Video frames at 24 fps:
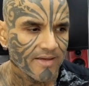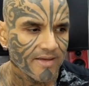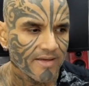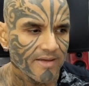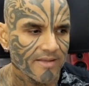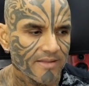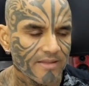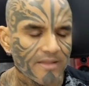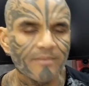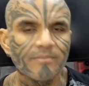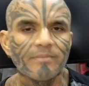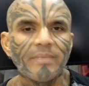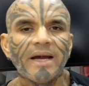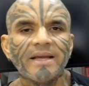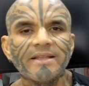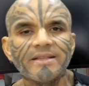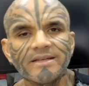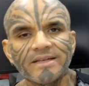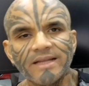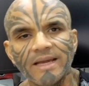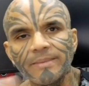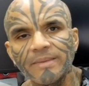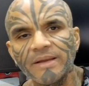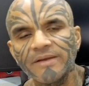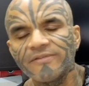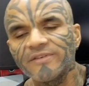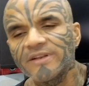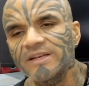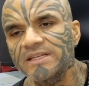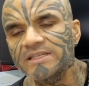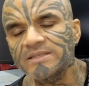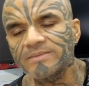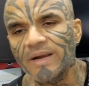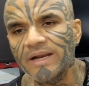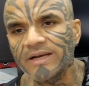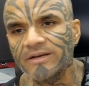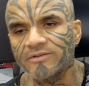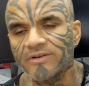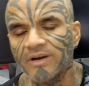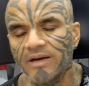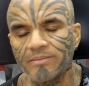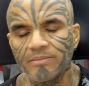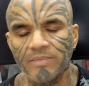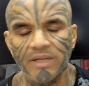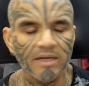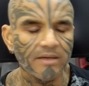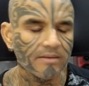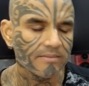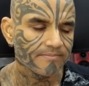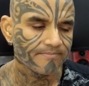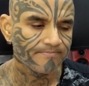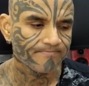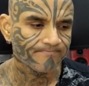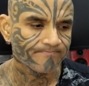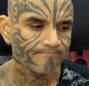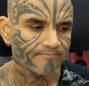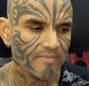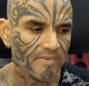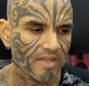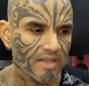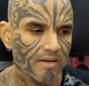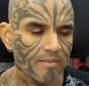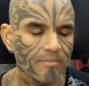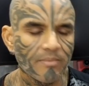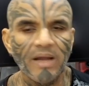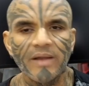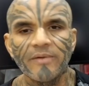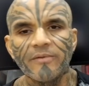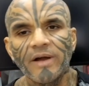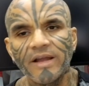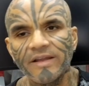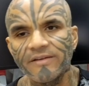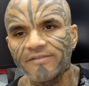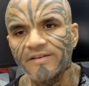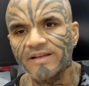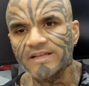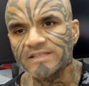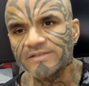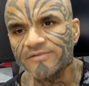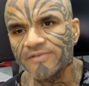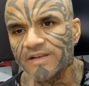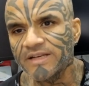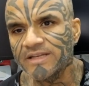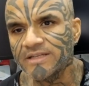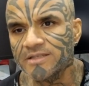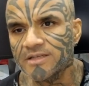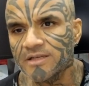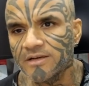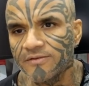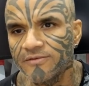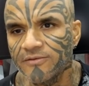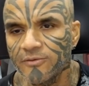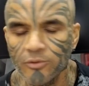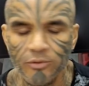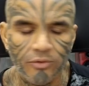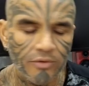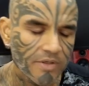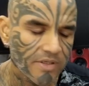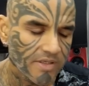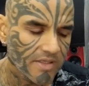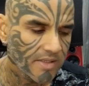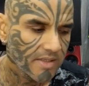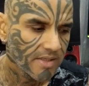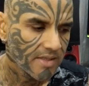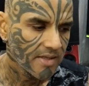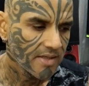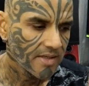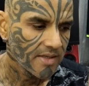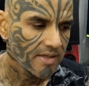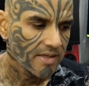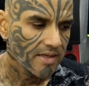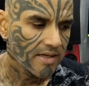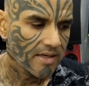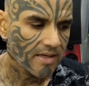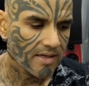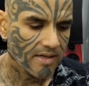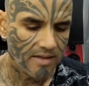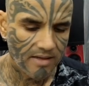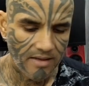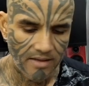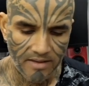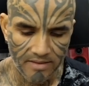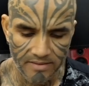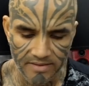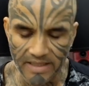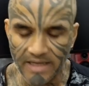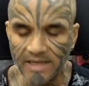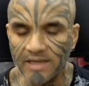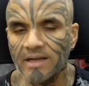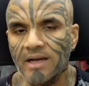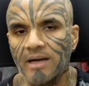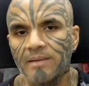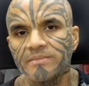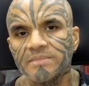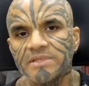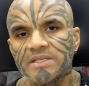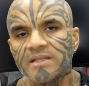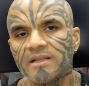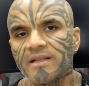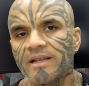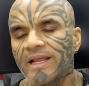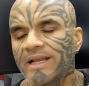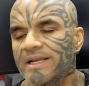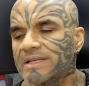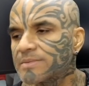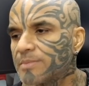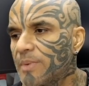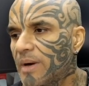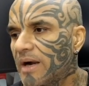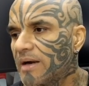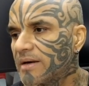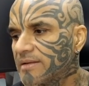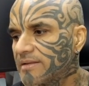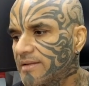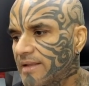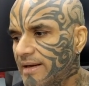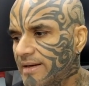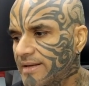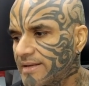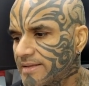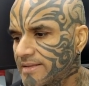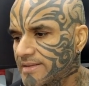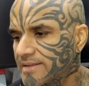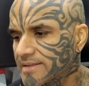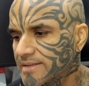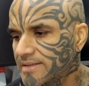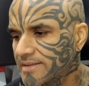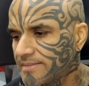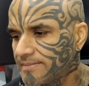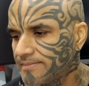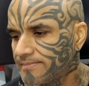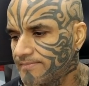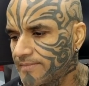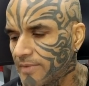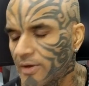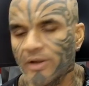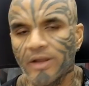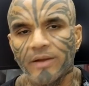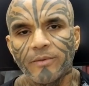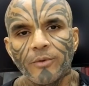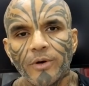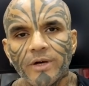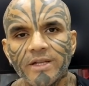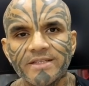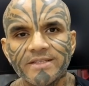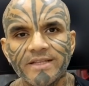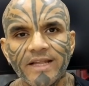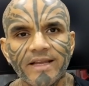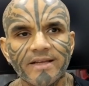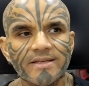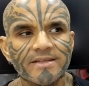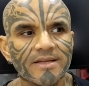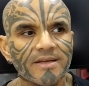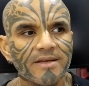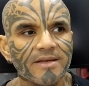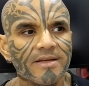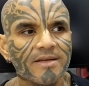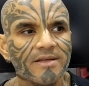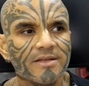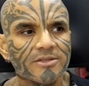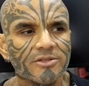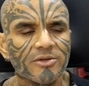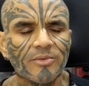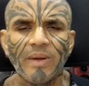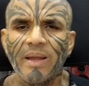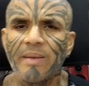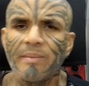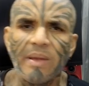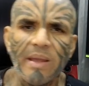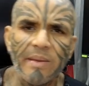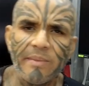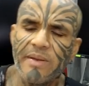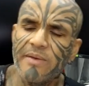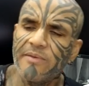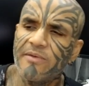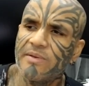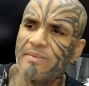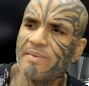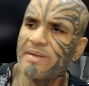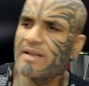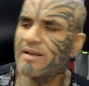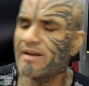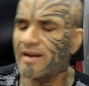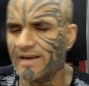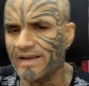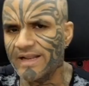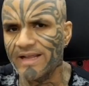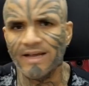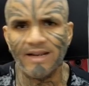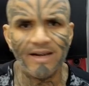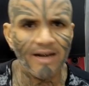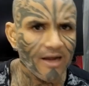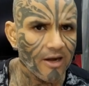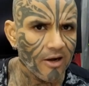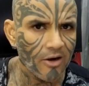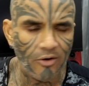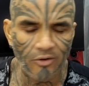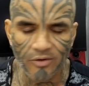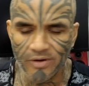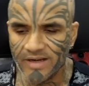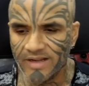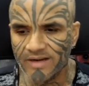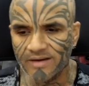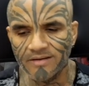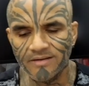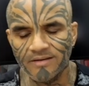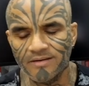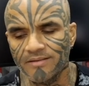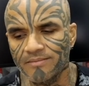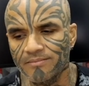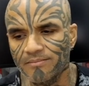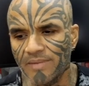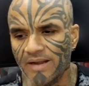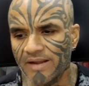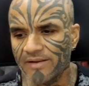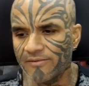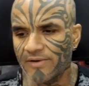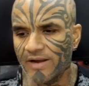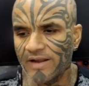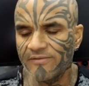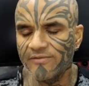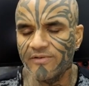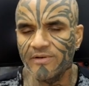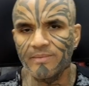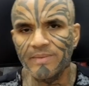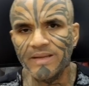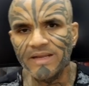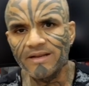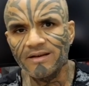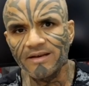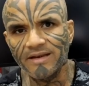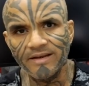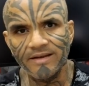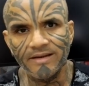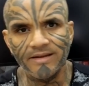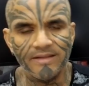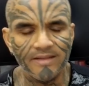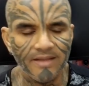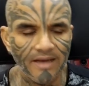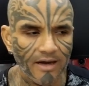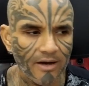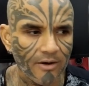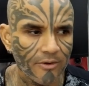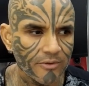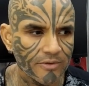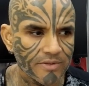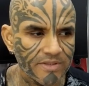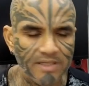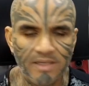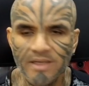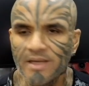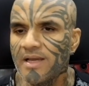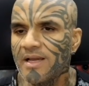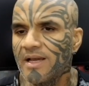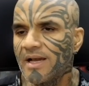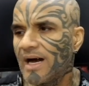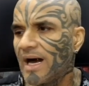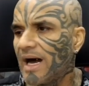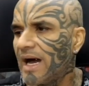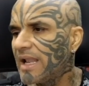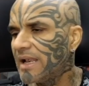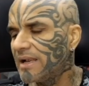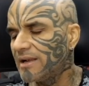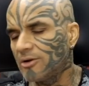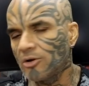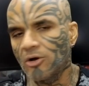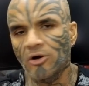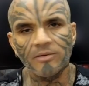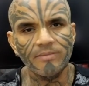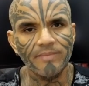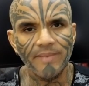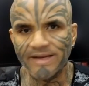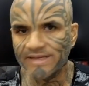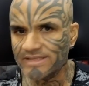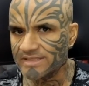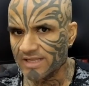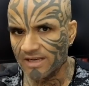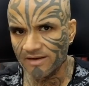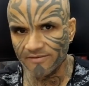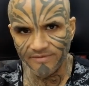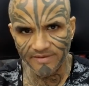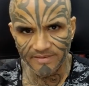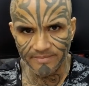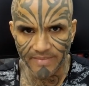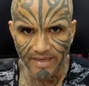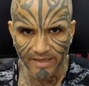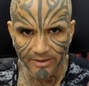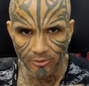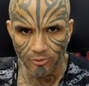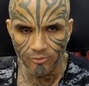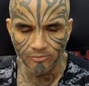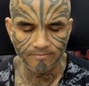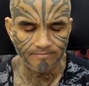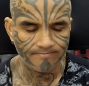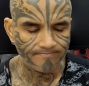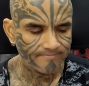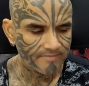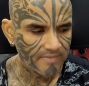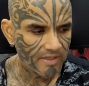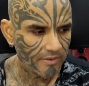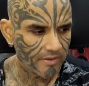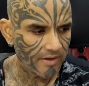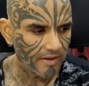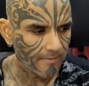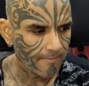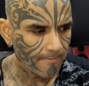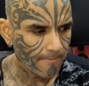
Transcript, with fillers: Then by the time I finish my treadmill, uh, my wife has finished her food. Uh, then comes the next part that is, okay, what is next? So my baby will be running around and my wife will be cleaning the house. I'll lock myself in my room. Okay.